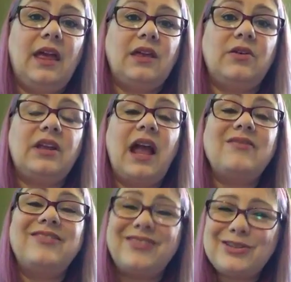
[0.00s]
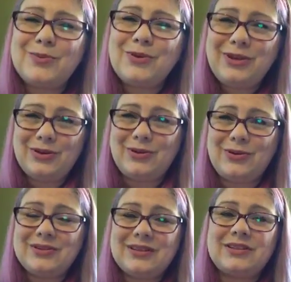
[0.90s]
you can have invisible
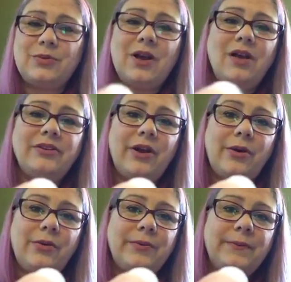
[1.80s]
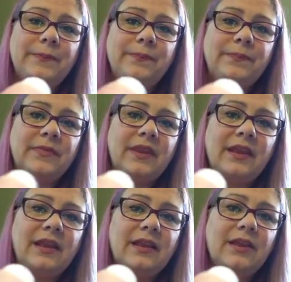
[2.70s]
cuticles. So we all know,
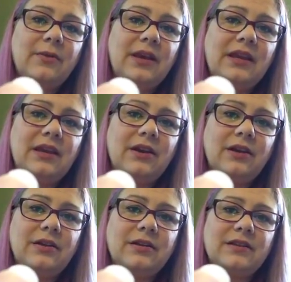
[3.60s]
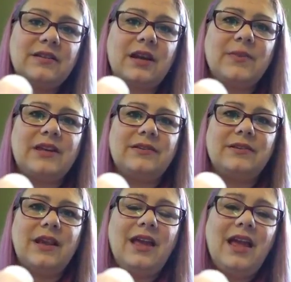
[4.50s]
like right here, sorry, my
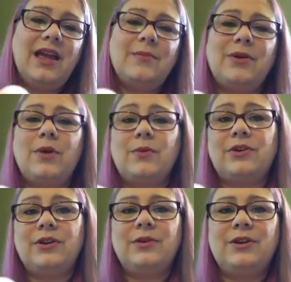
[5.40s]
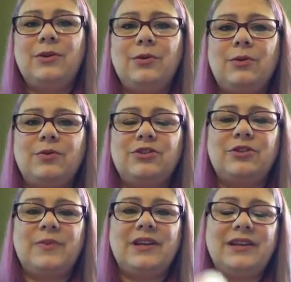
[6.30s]
rubber cuticle
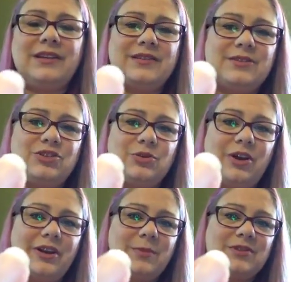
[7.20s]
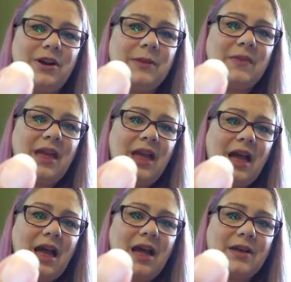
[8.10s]
pusher is chewed on, I'm sorry.
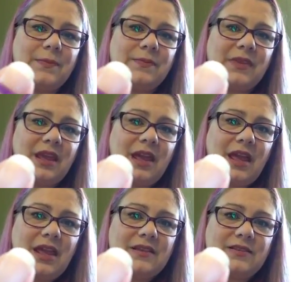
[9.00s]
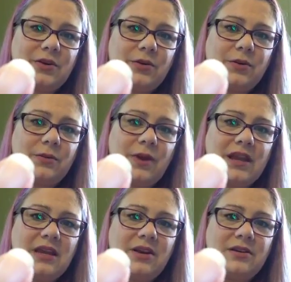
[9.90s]
So
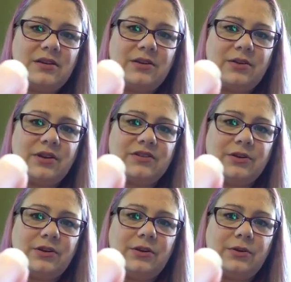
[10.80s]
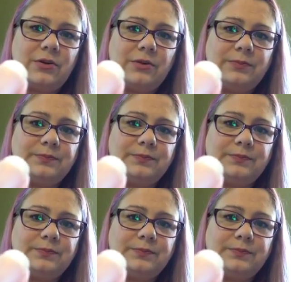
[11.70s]
right here, here's your cuticle.